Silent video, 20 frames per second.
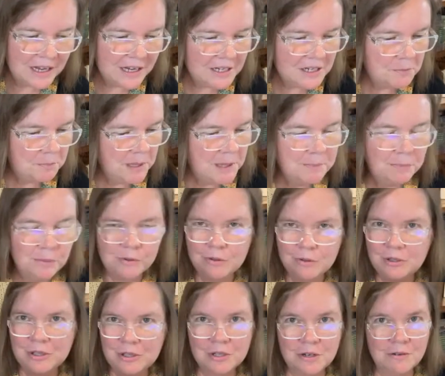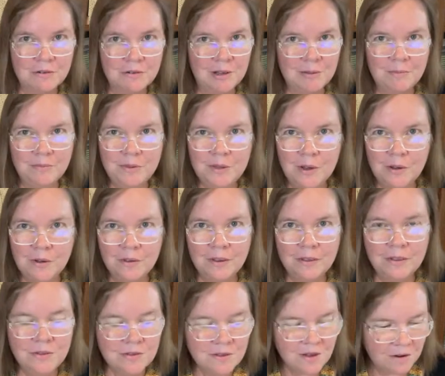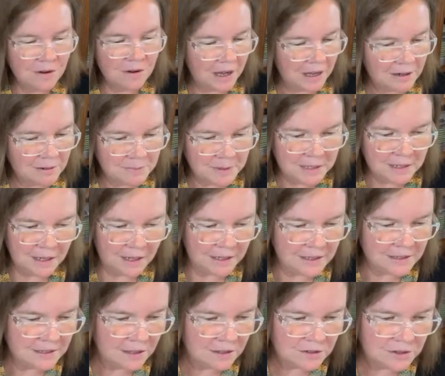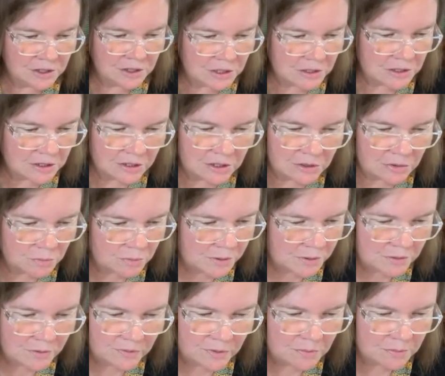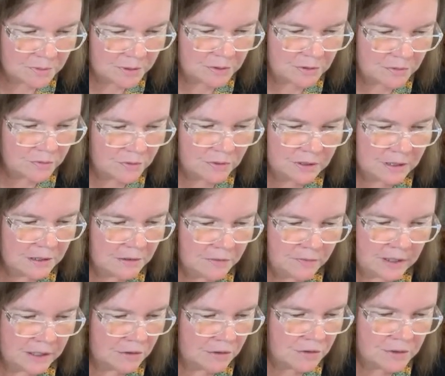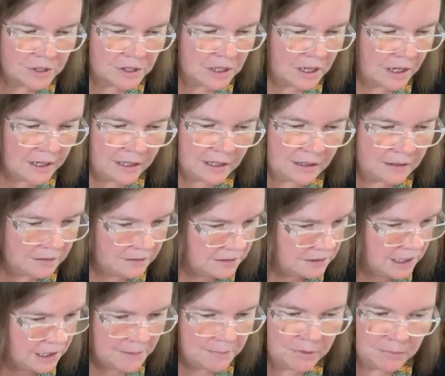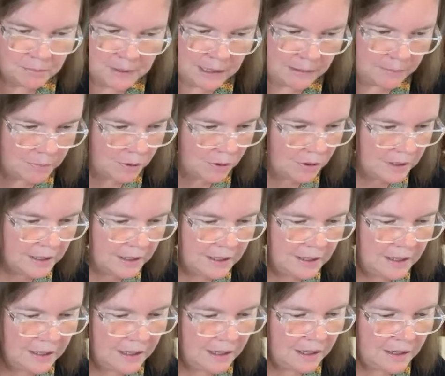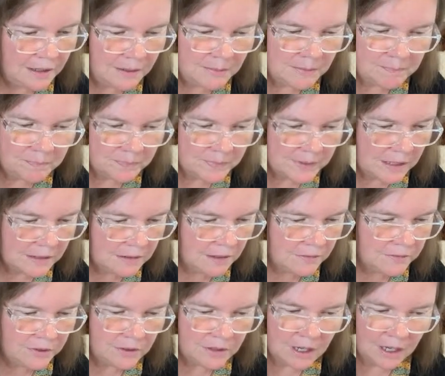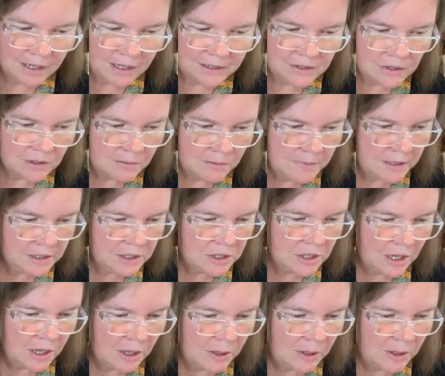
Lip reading: if people who show up know how to be nice and are just wonderful, giving, crocheting type of people. Love you guys so much.